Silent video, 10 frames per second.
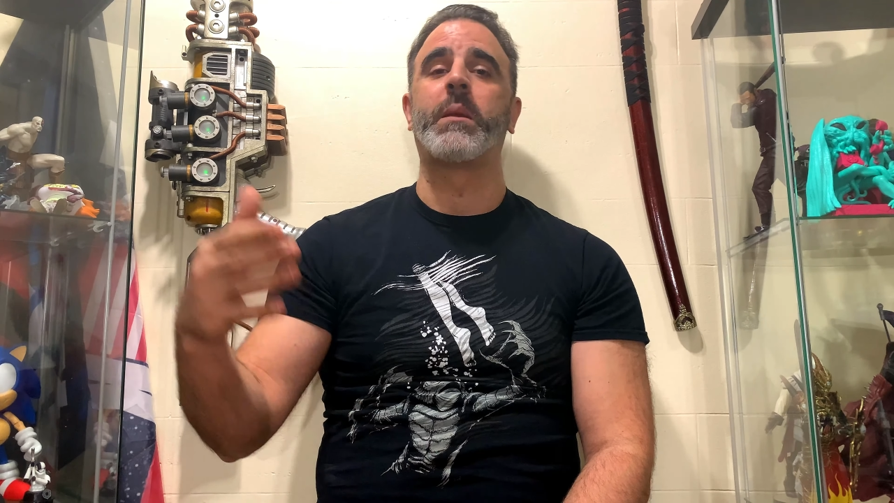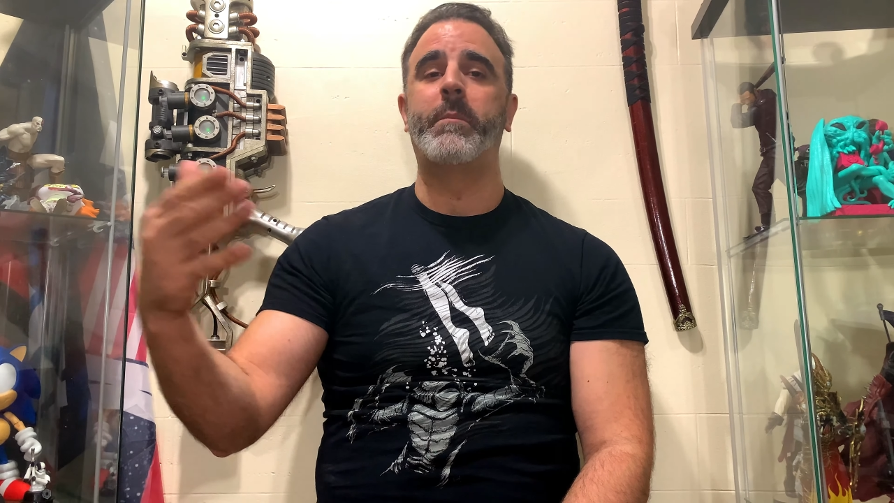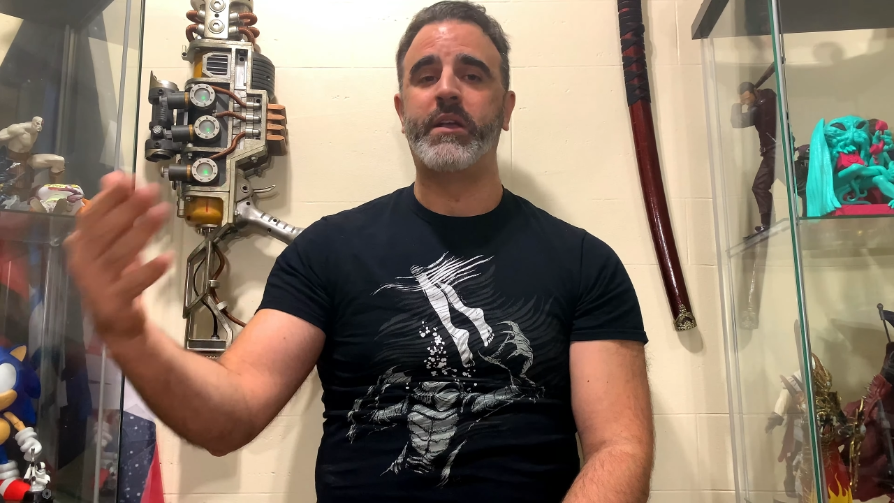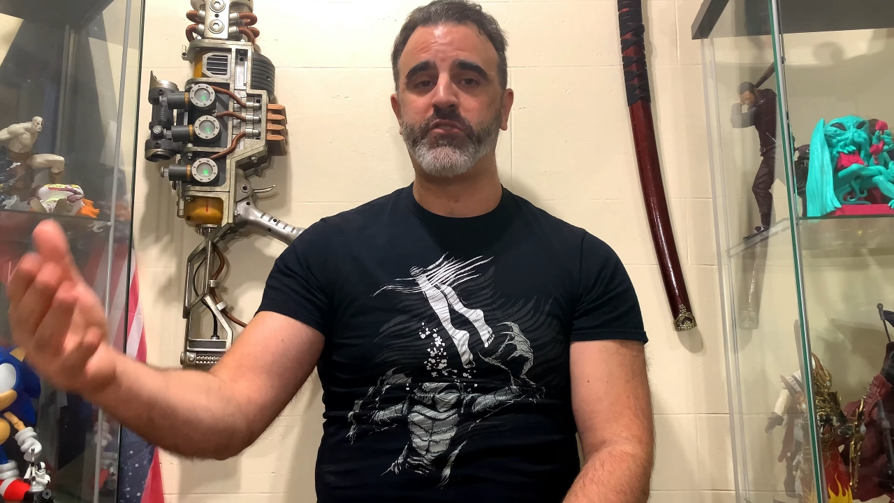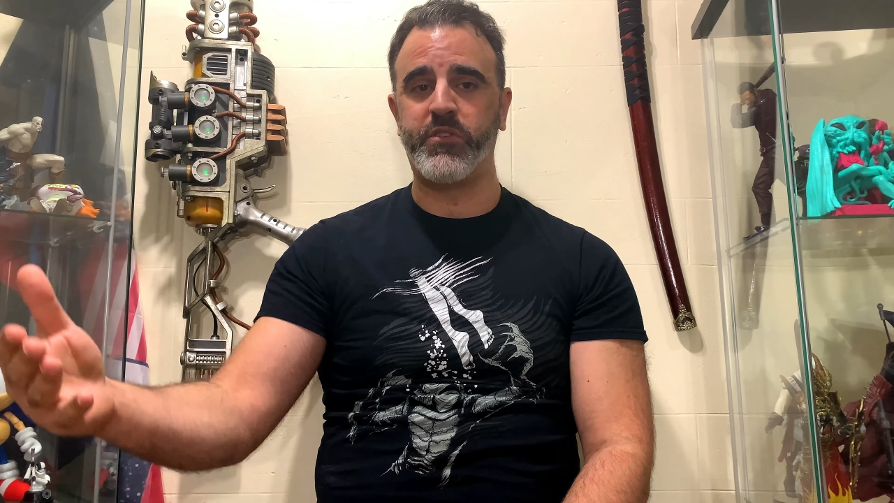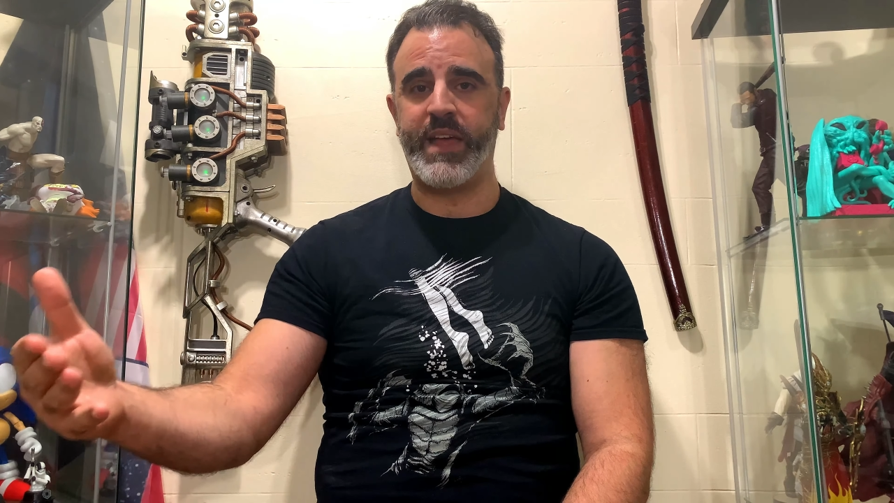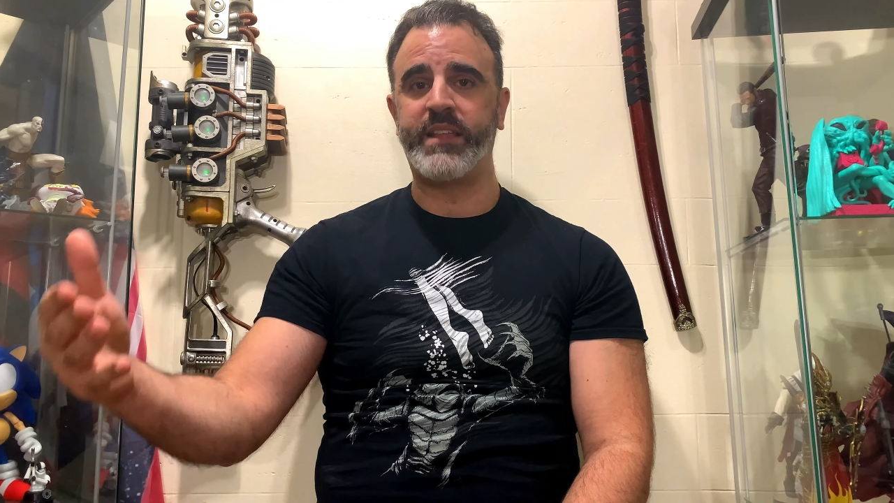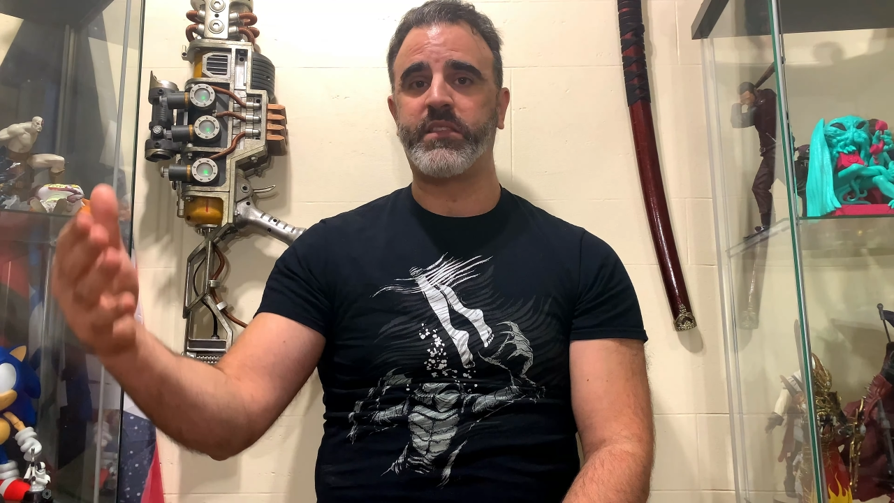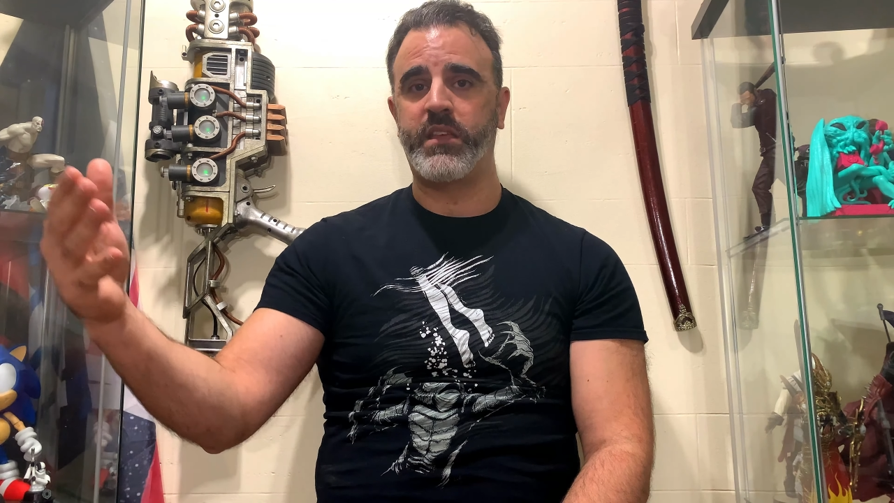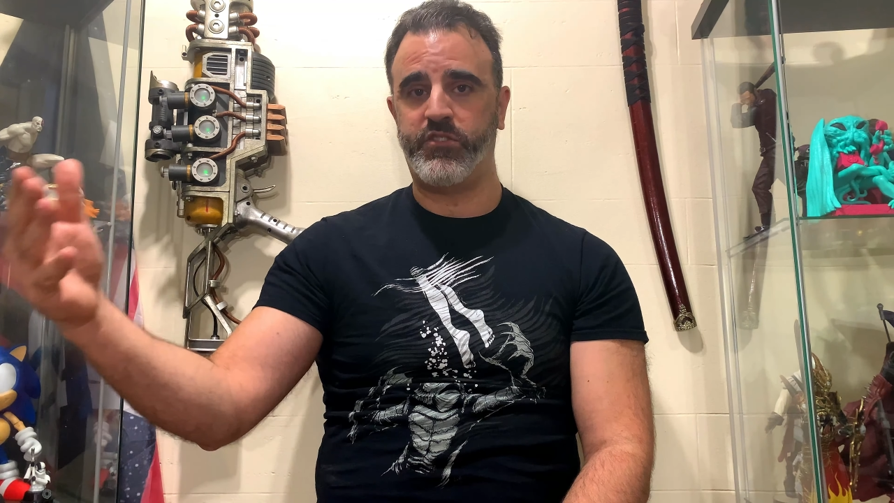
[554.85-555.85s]
made sure
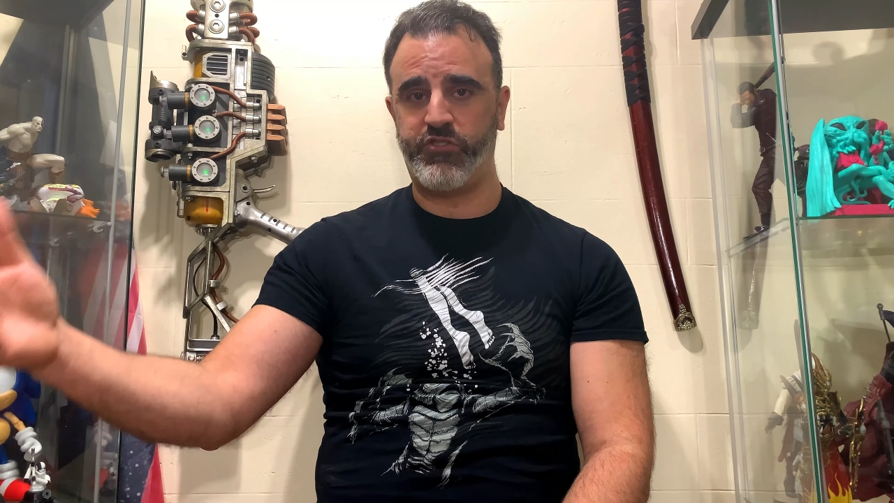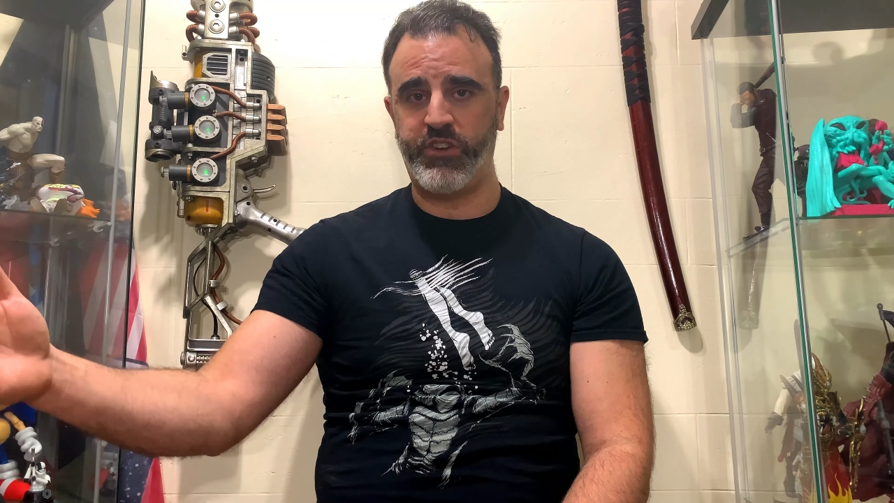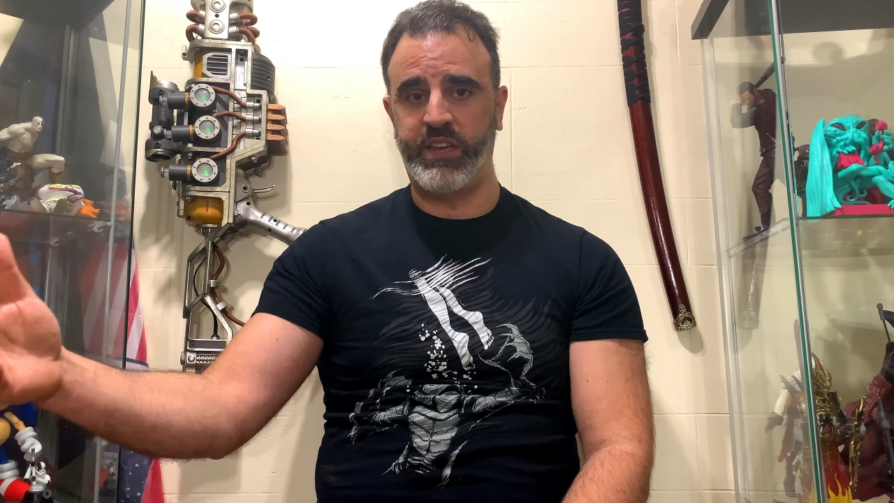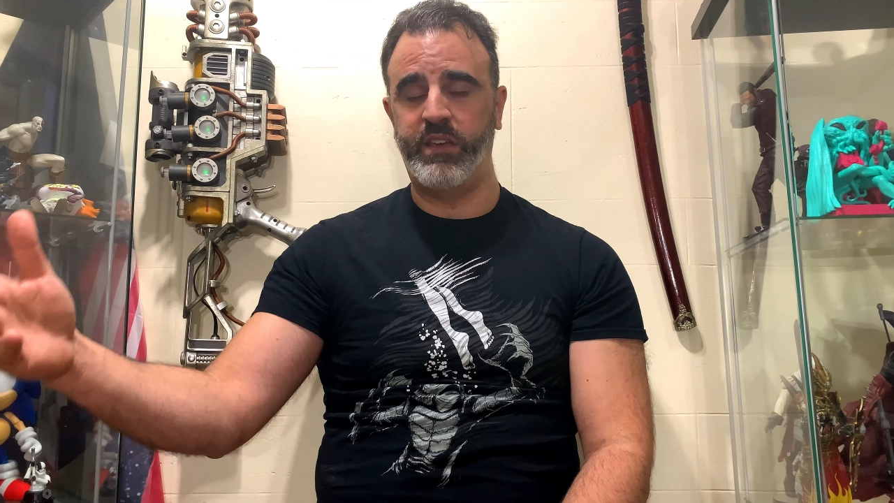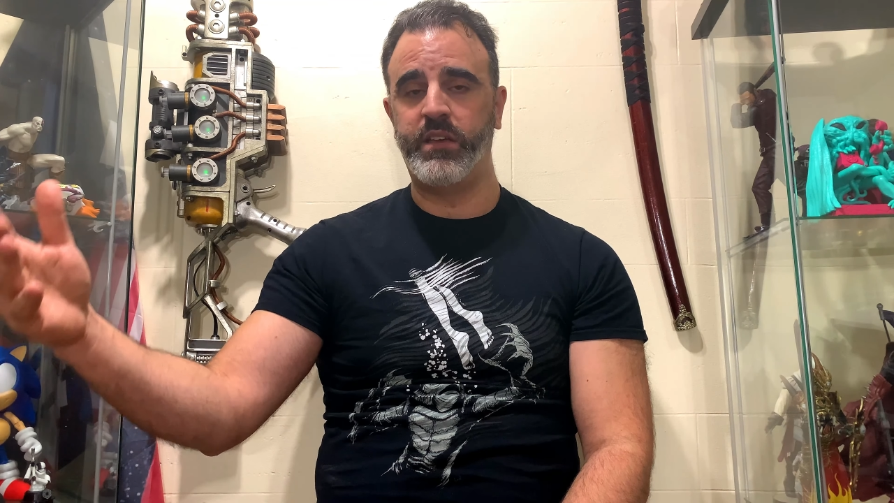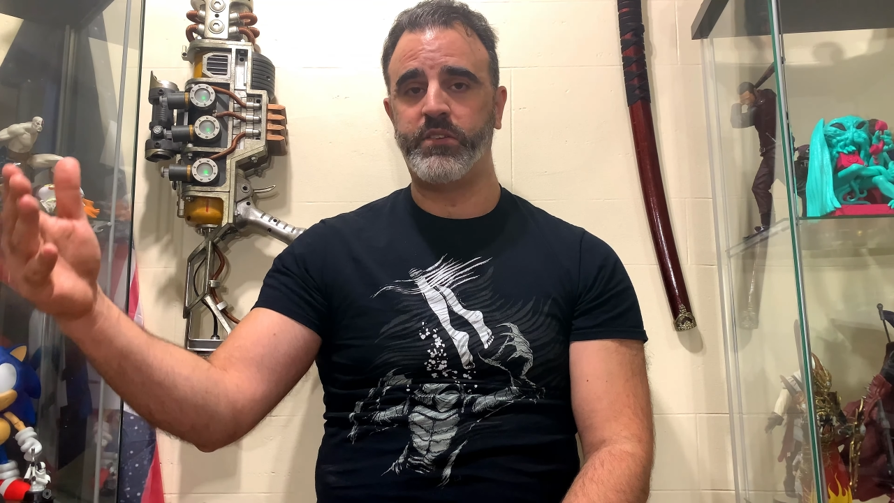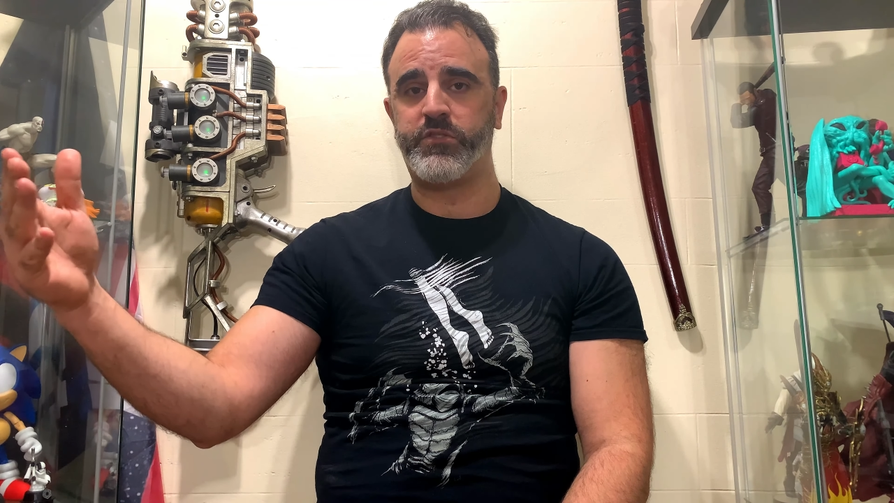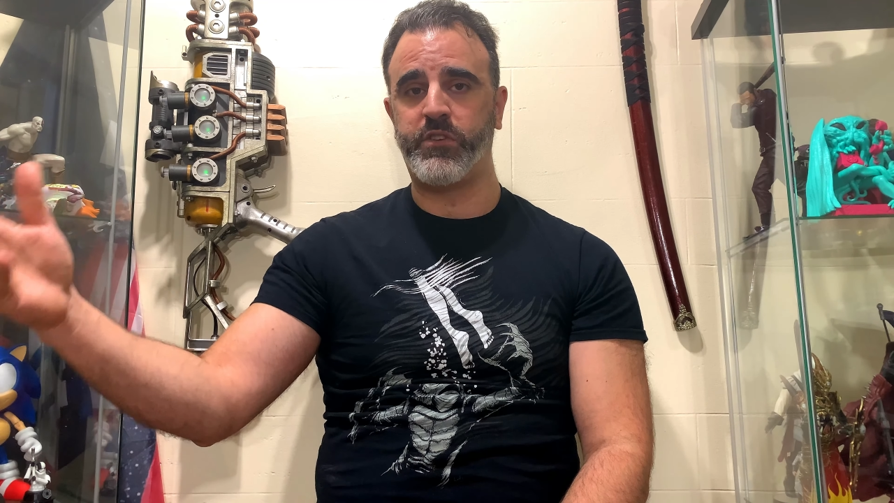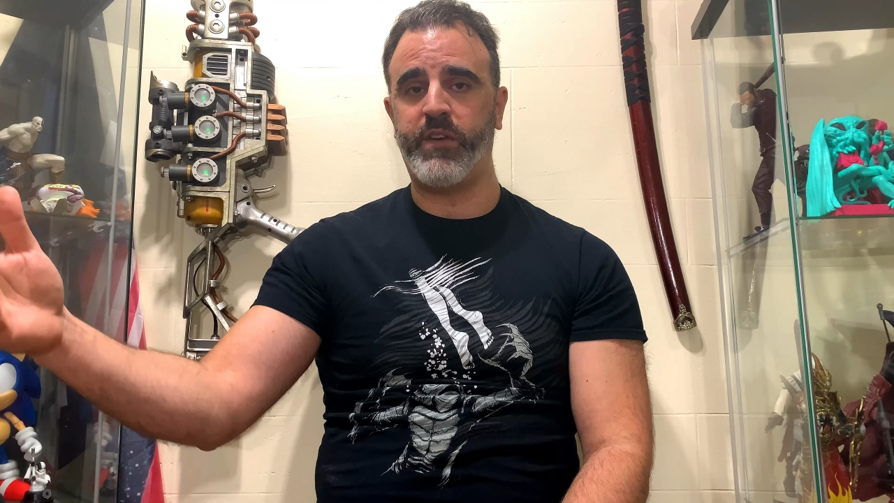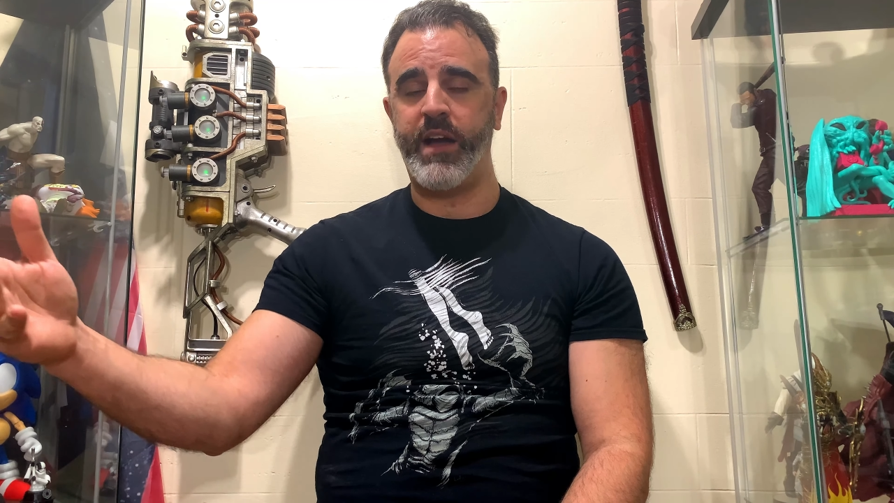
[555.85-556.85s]
that she
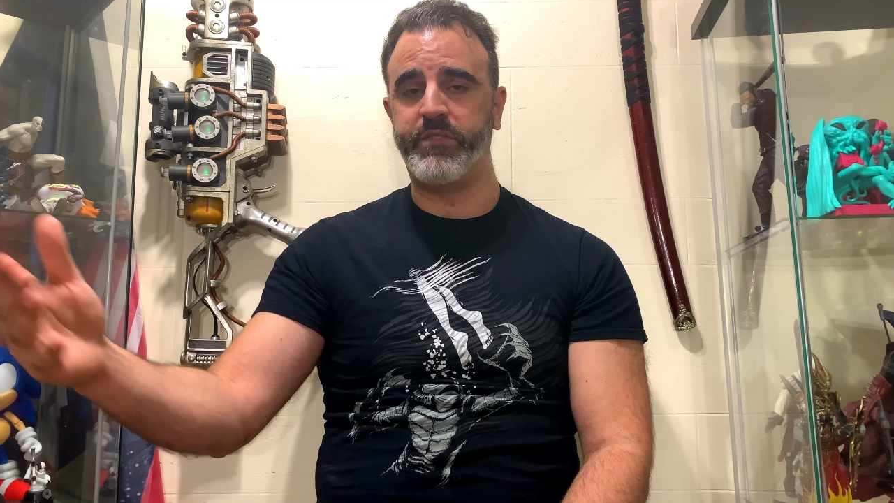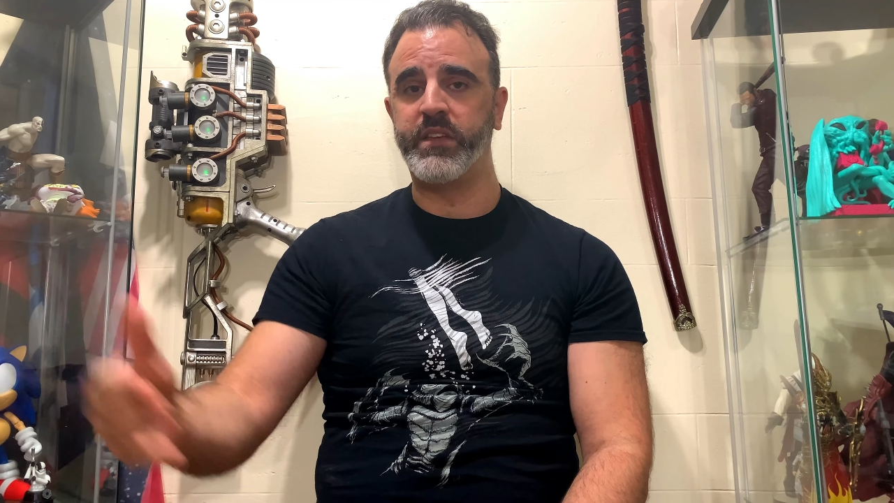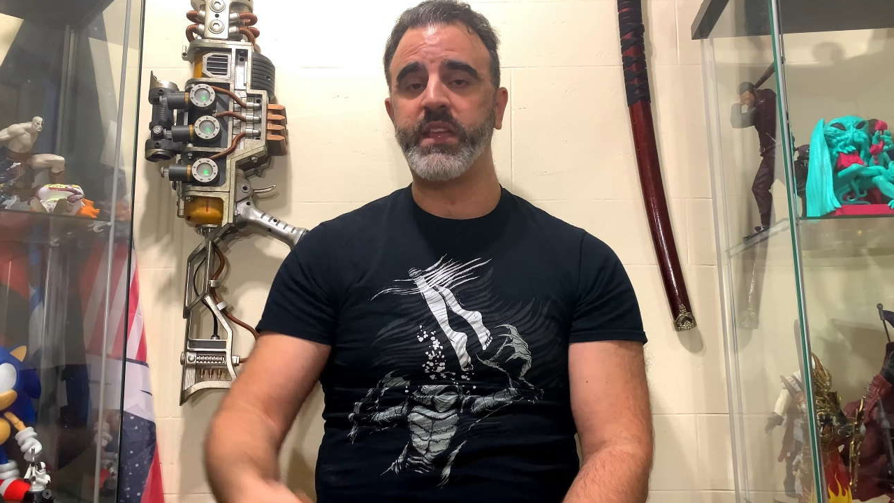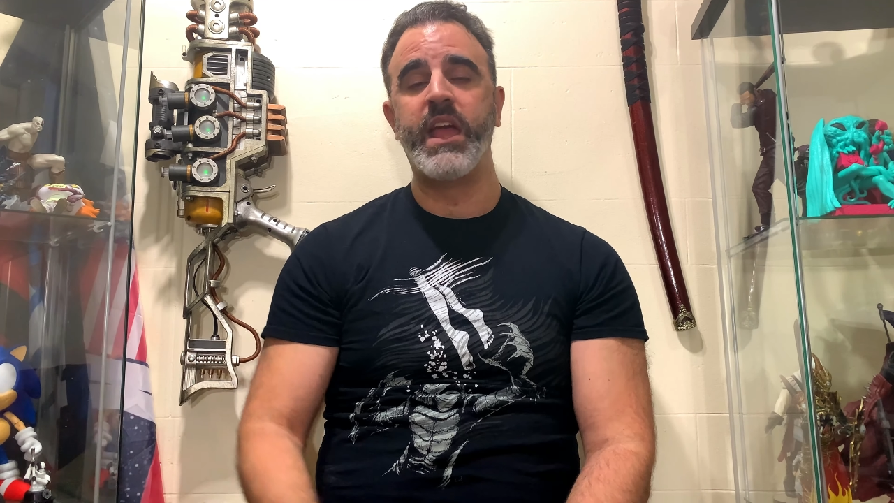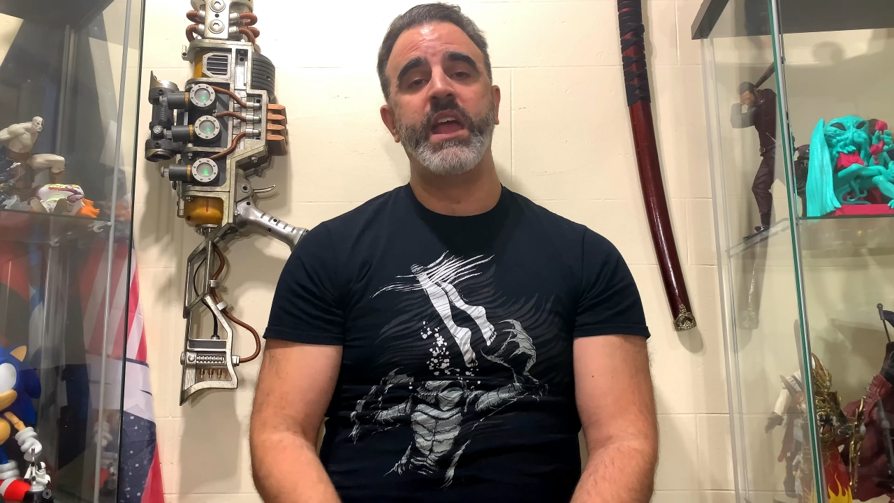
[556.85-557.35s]
survived it.